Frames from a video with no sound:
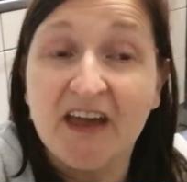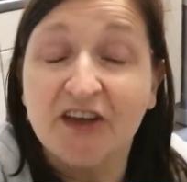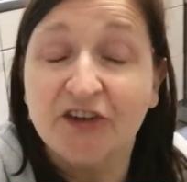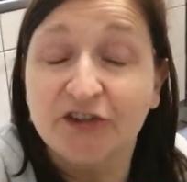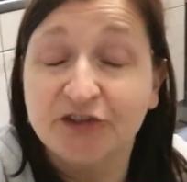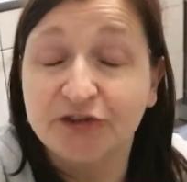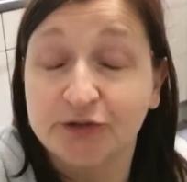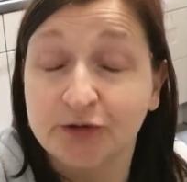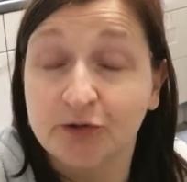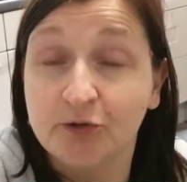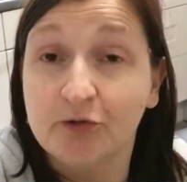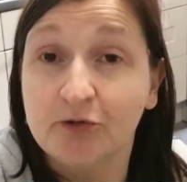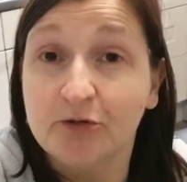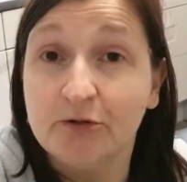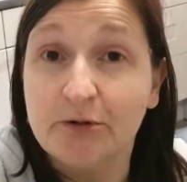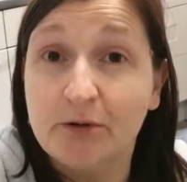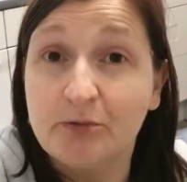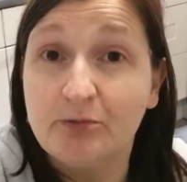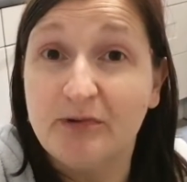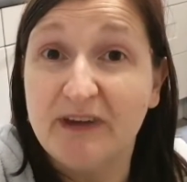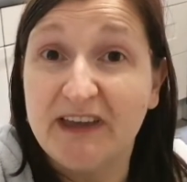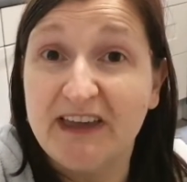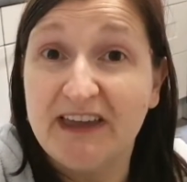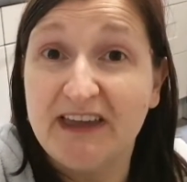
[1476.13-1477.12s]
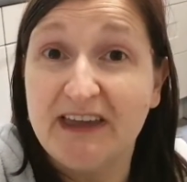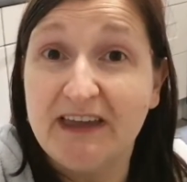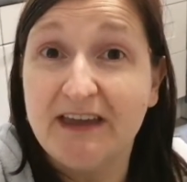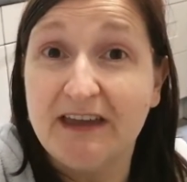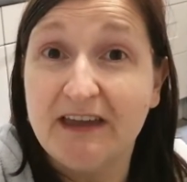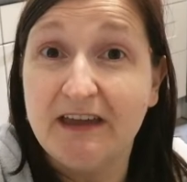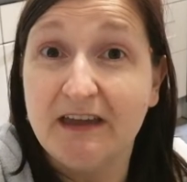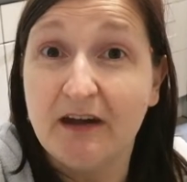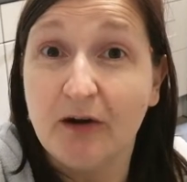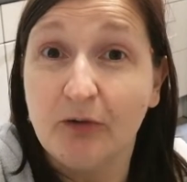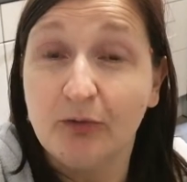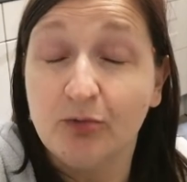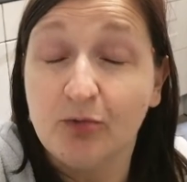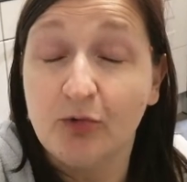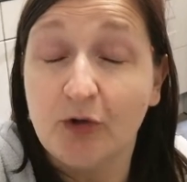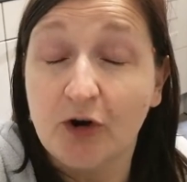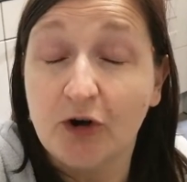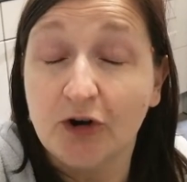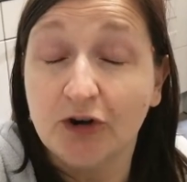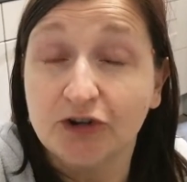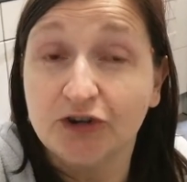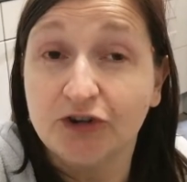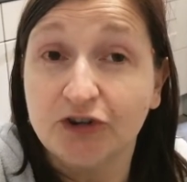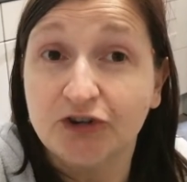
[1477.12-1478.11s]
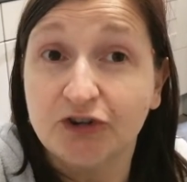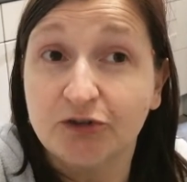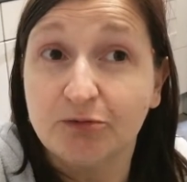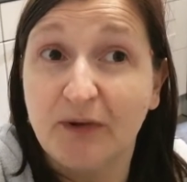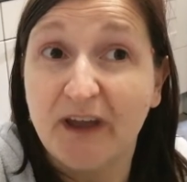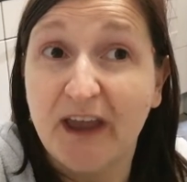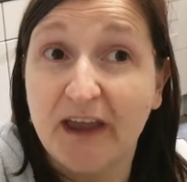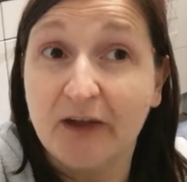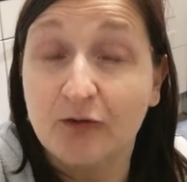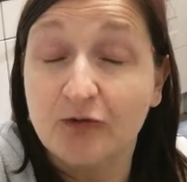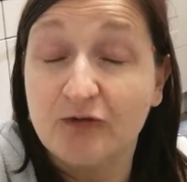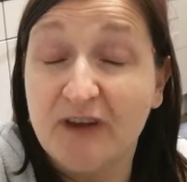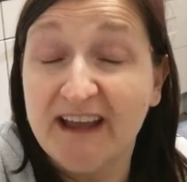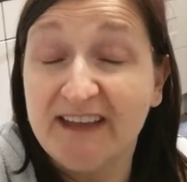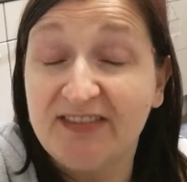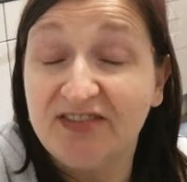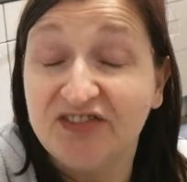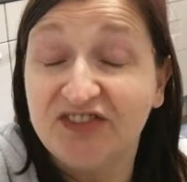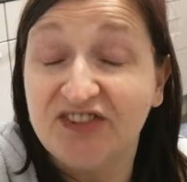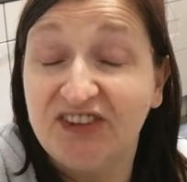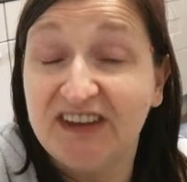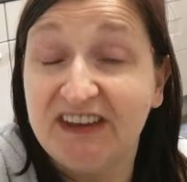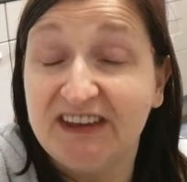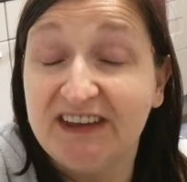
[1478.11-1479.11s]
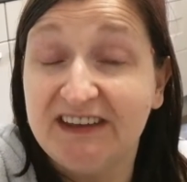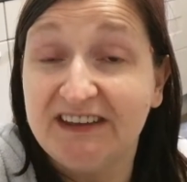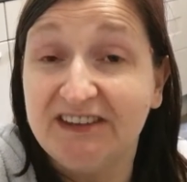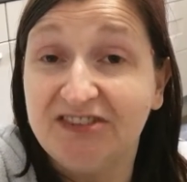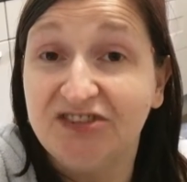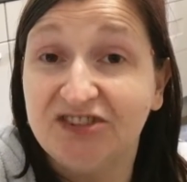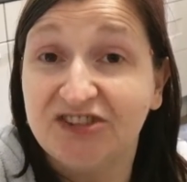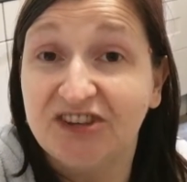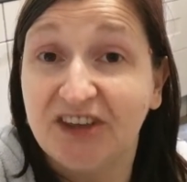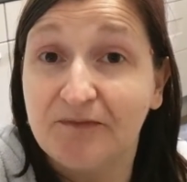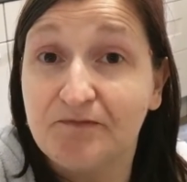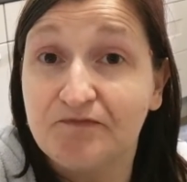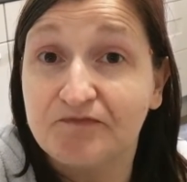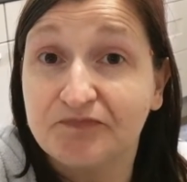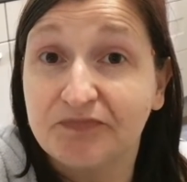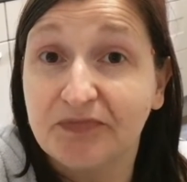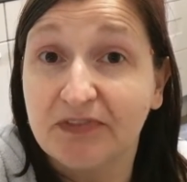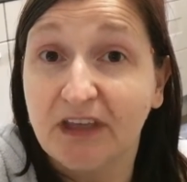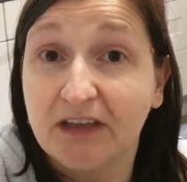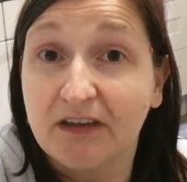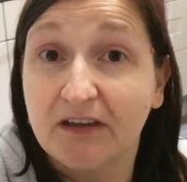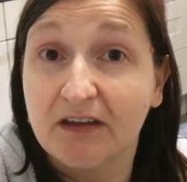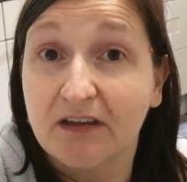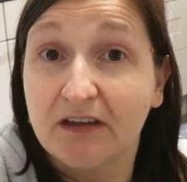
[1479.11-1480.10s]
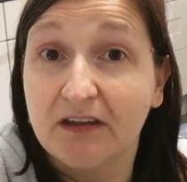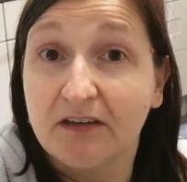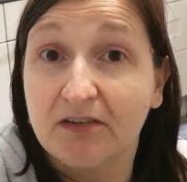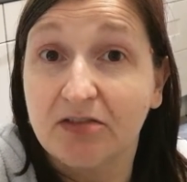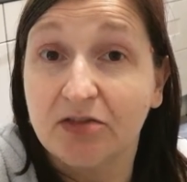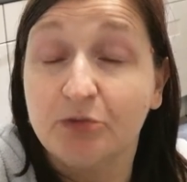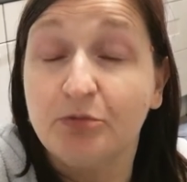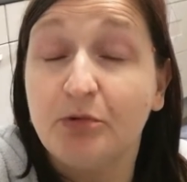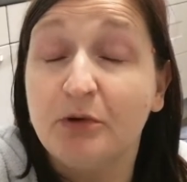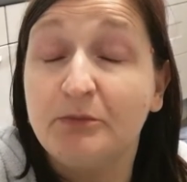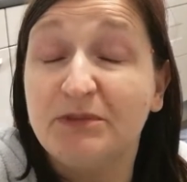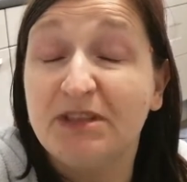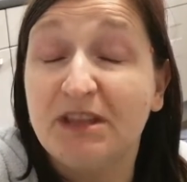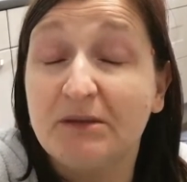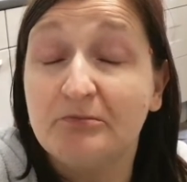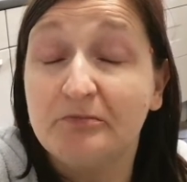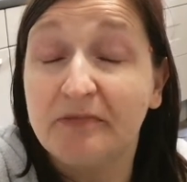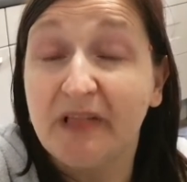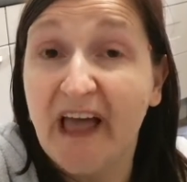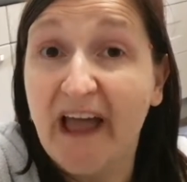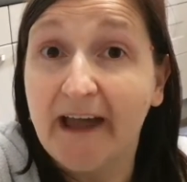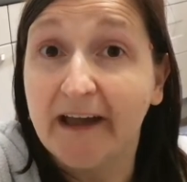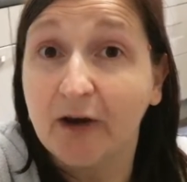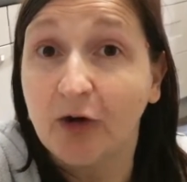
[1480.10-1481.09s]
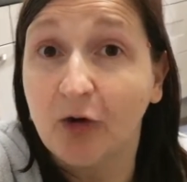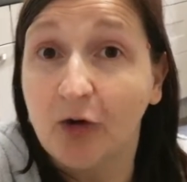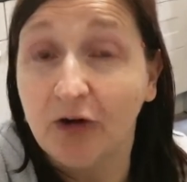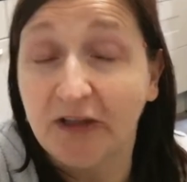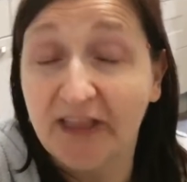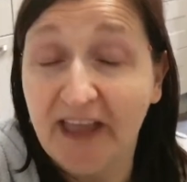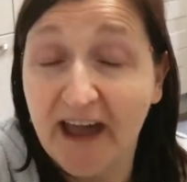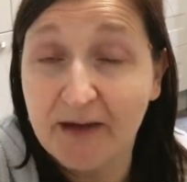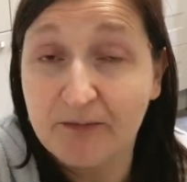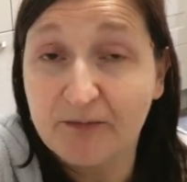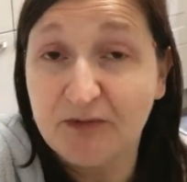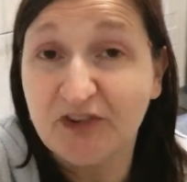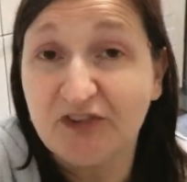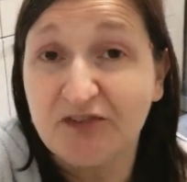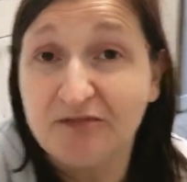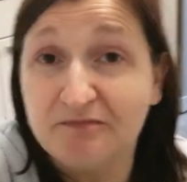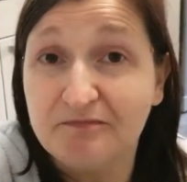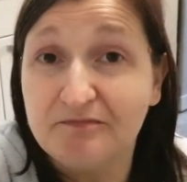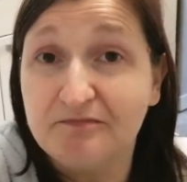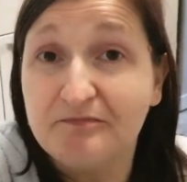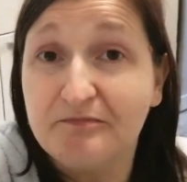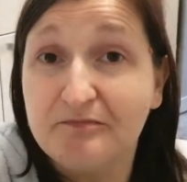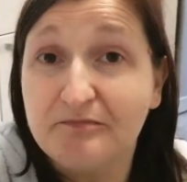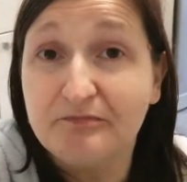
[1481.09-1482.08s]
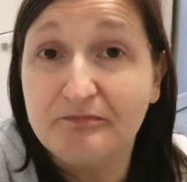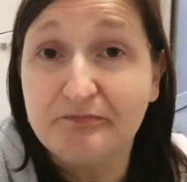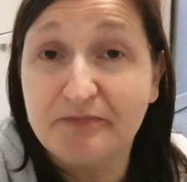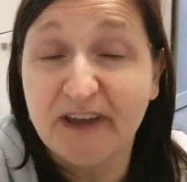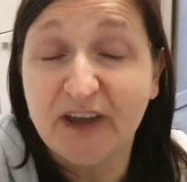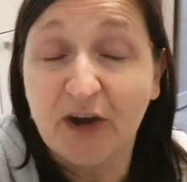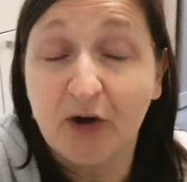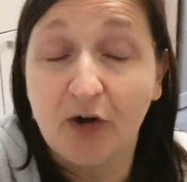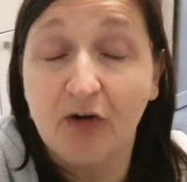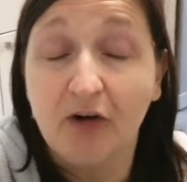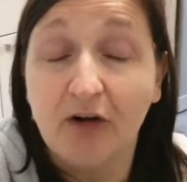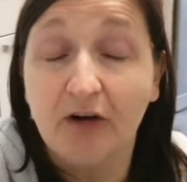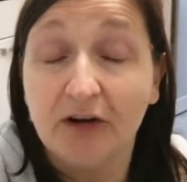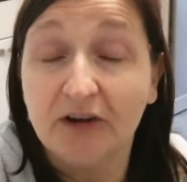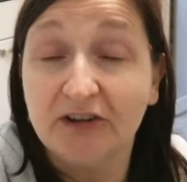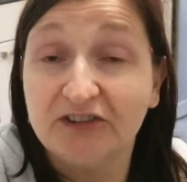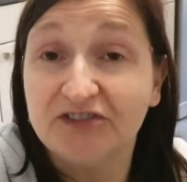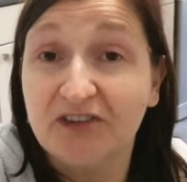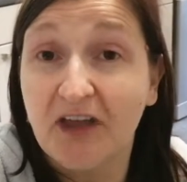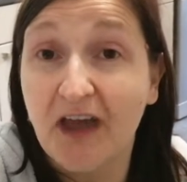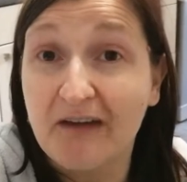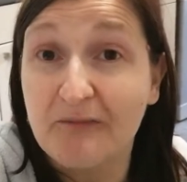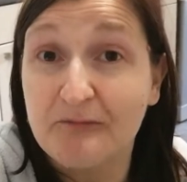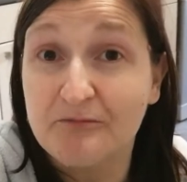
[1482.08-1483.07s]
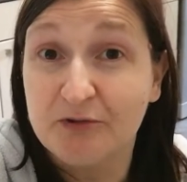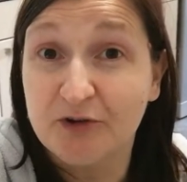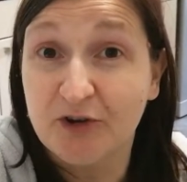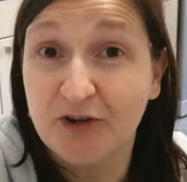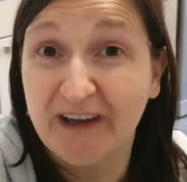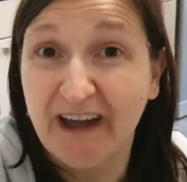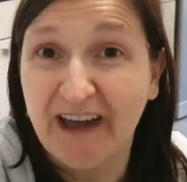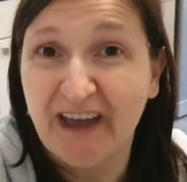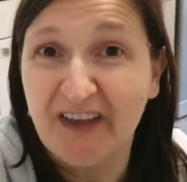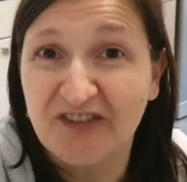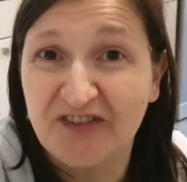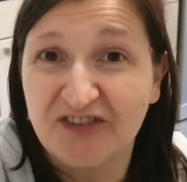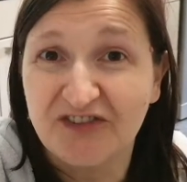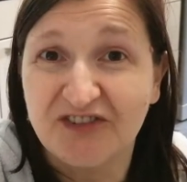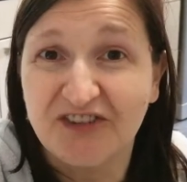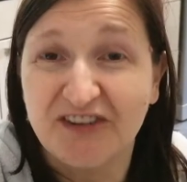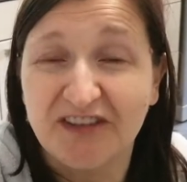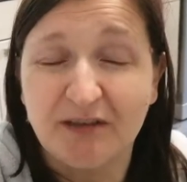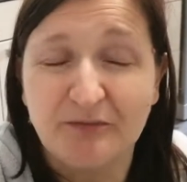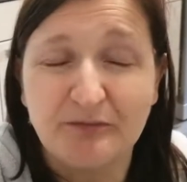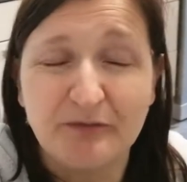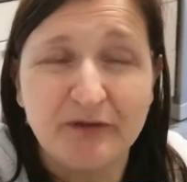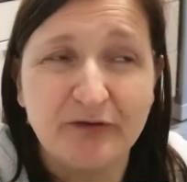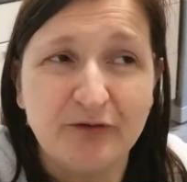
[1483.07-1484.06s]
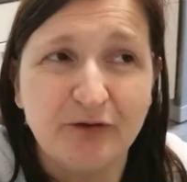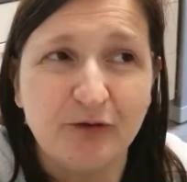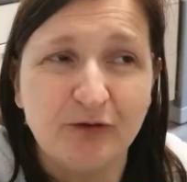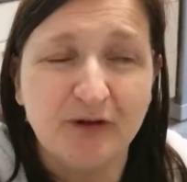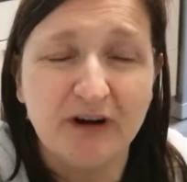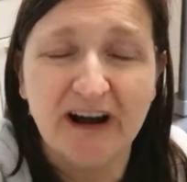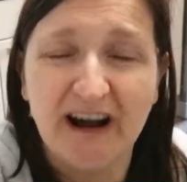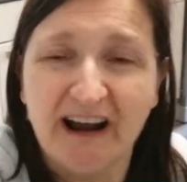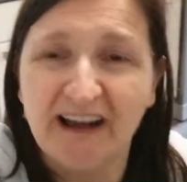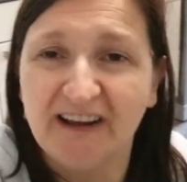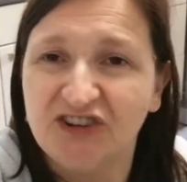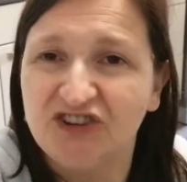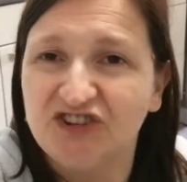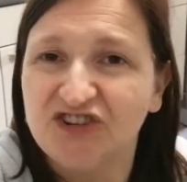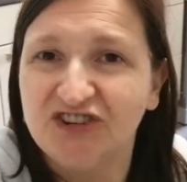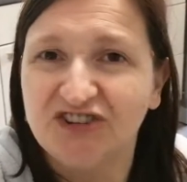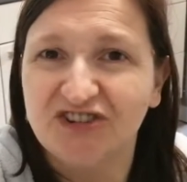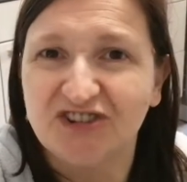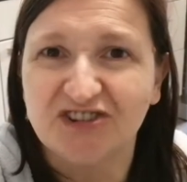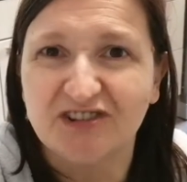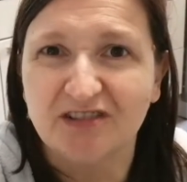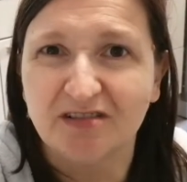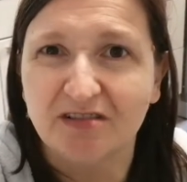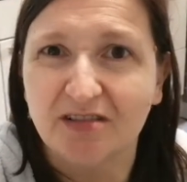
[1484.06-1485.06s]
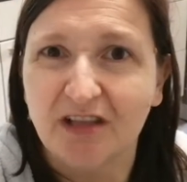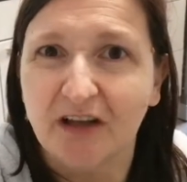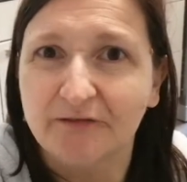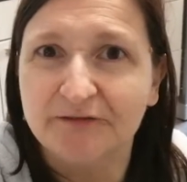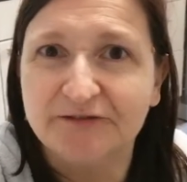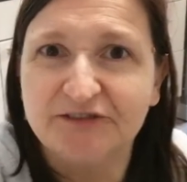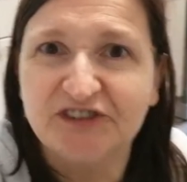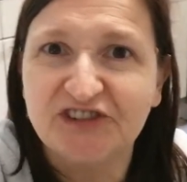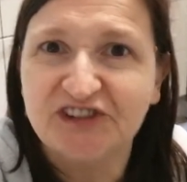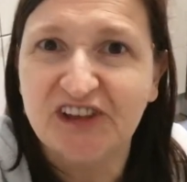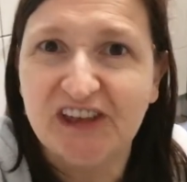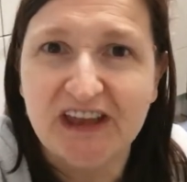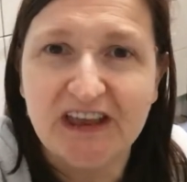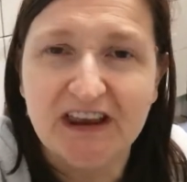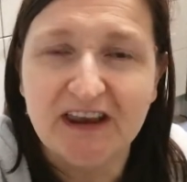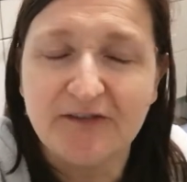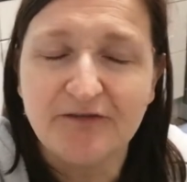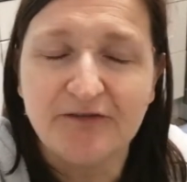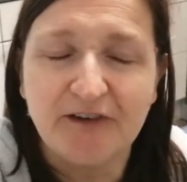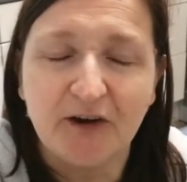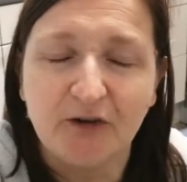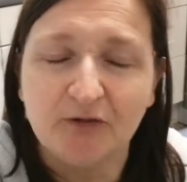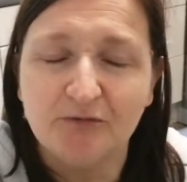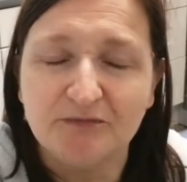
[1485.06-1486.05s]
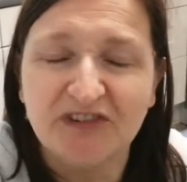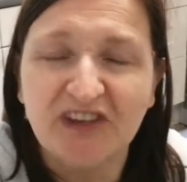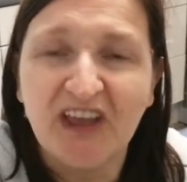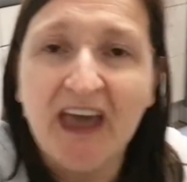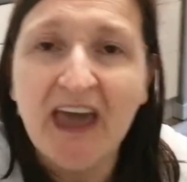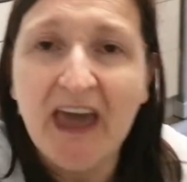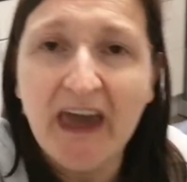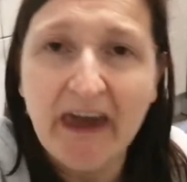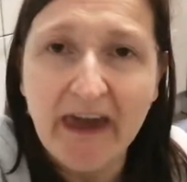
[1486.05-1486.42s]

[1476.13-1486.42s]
So we watched, we rented the Woman in Black on Amazon because Brooke hasn't seen it before and she just loves scary films.